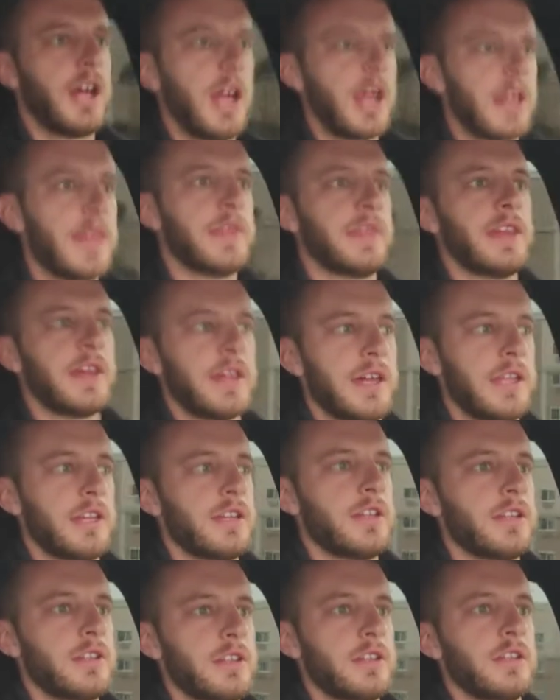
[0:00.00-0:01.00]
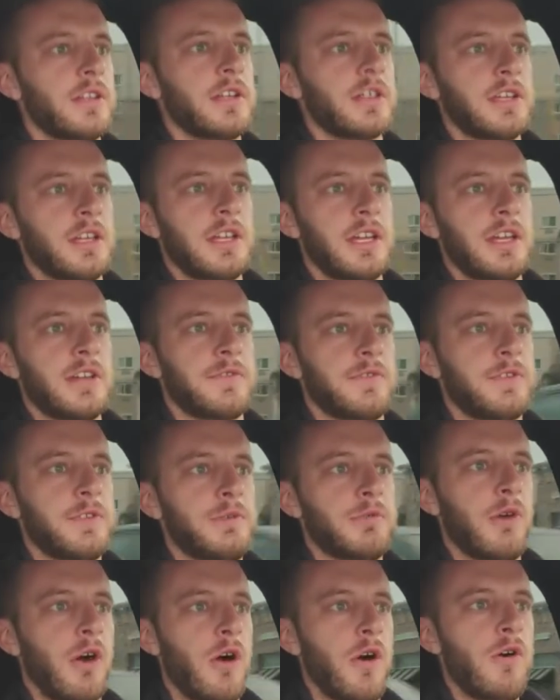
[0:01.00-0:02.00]
And then if
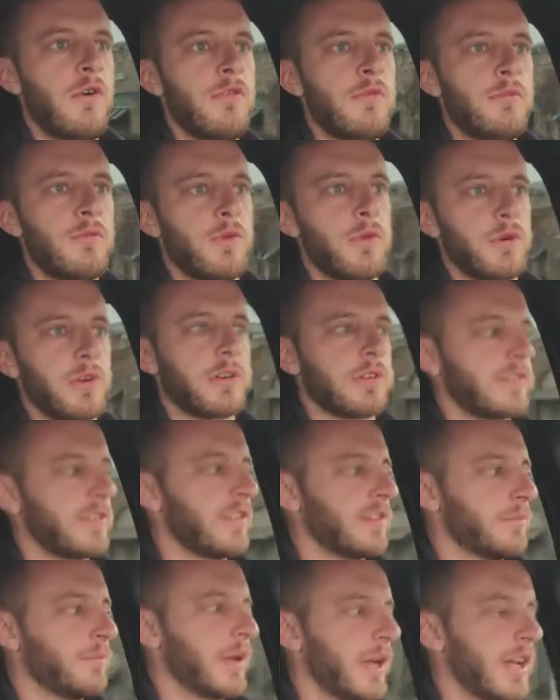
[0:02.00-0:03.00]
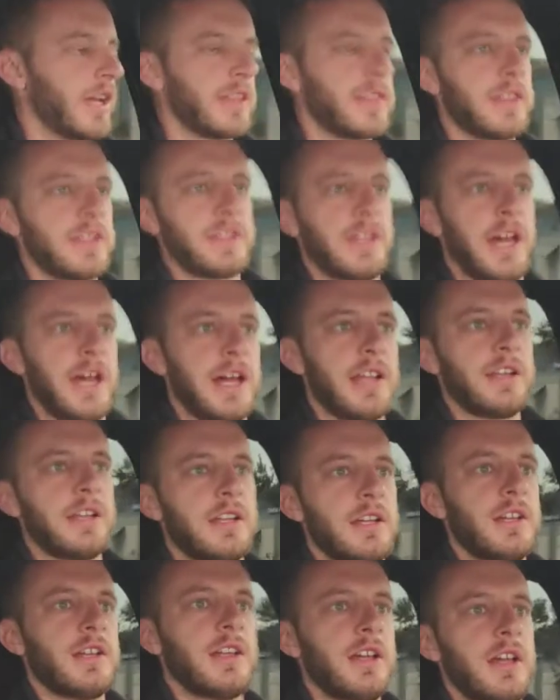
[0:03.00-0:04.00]
you owe more to the bank than that,
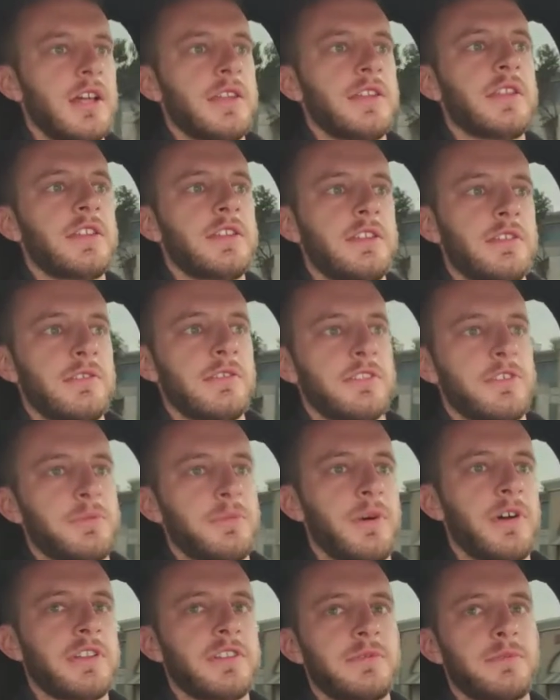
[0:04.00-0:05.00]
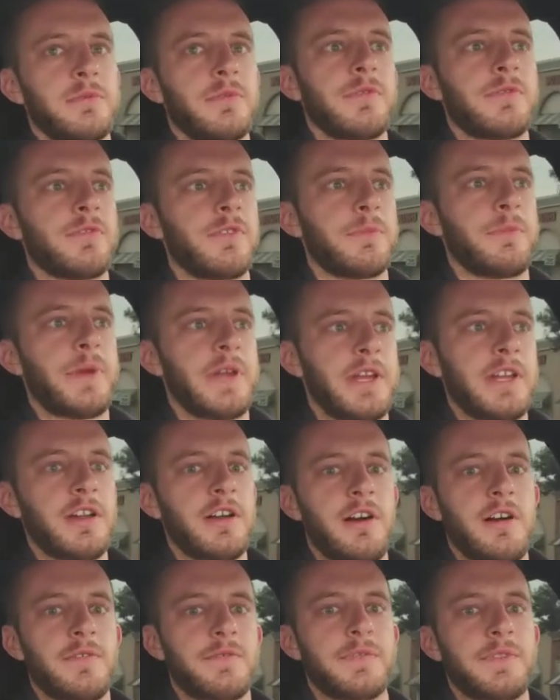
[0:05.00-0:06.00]
then you're responsible for
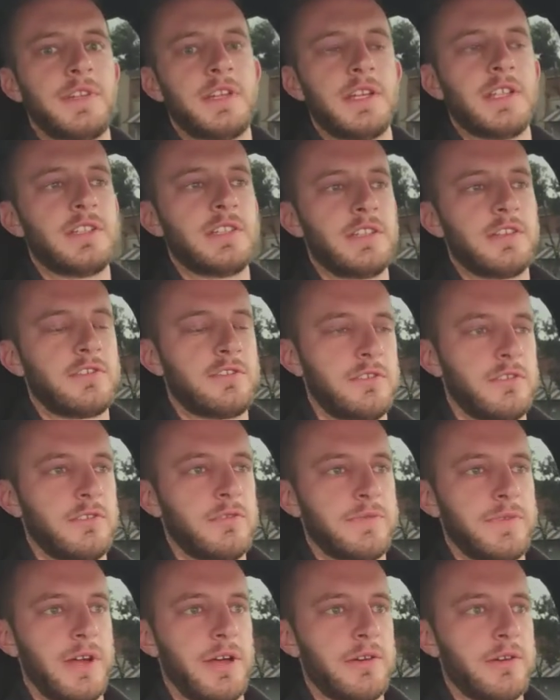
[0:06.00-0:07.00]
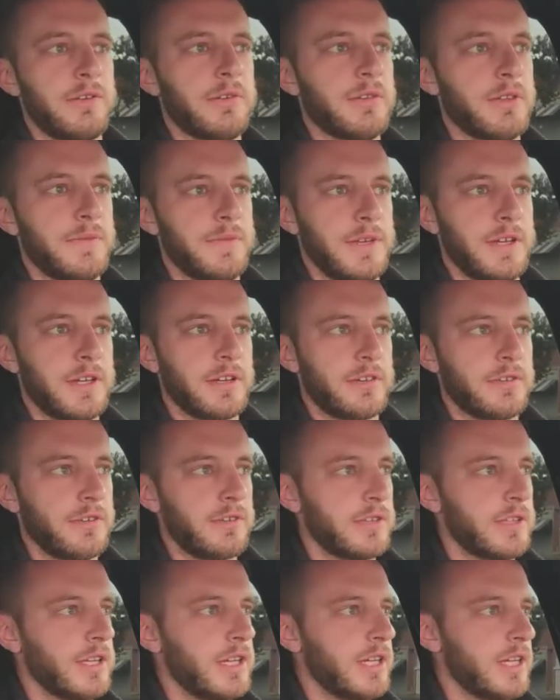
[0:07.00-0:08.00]
paying off the additional value of the
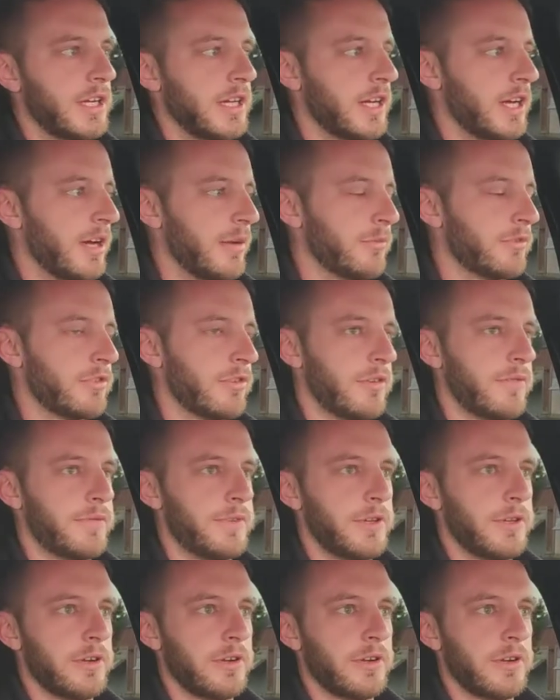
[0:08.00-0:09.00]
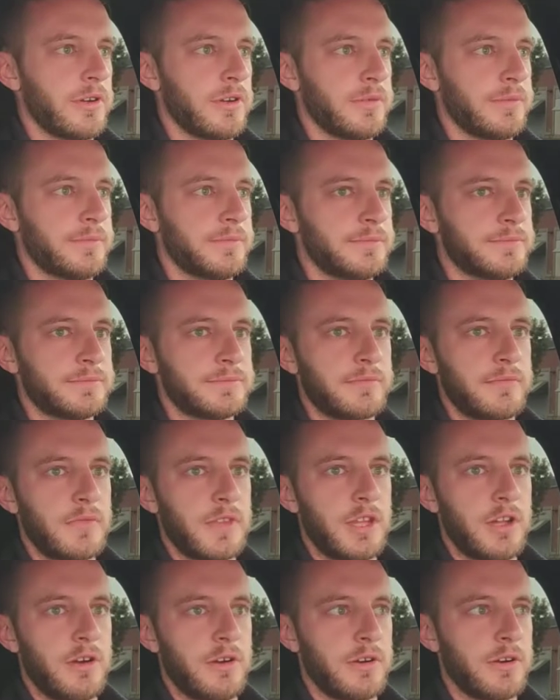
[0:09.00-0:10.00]
vehicle. So if your
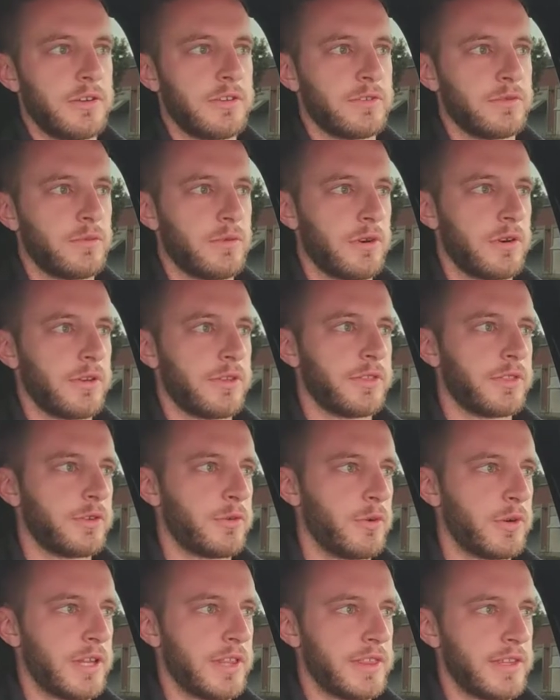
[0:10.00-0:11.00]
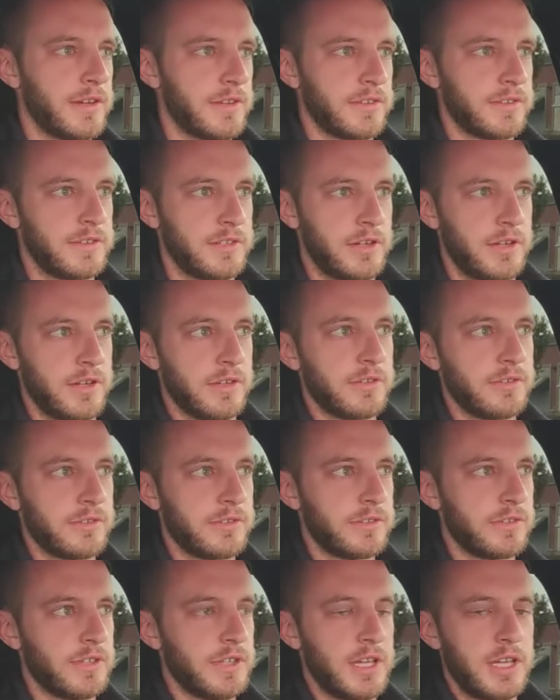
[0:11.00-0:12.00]
car is worth
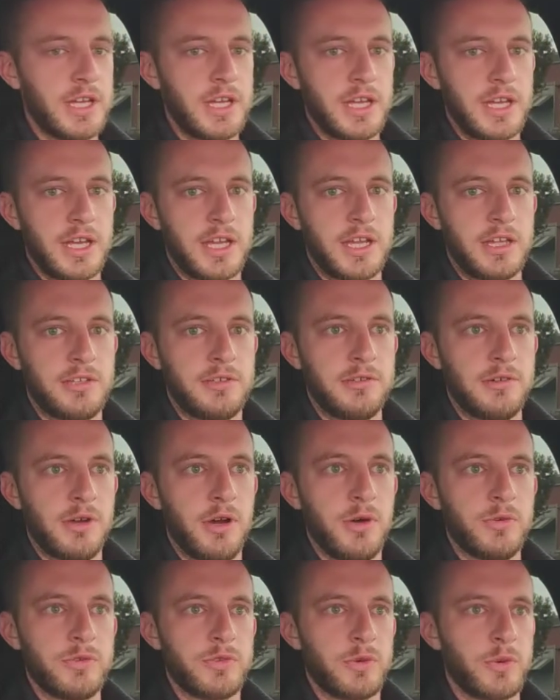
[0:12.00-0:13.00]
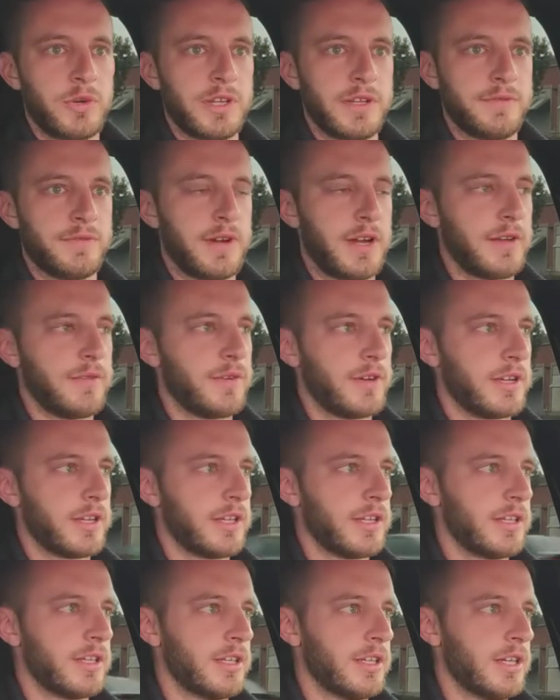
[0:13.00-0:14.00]
$20,000 and you owe $25,000 on
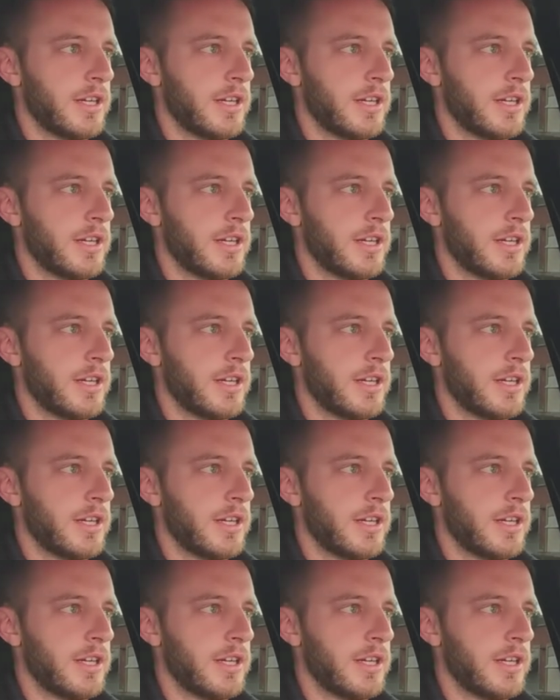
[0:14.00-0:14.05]
it,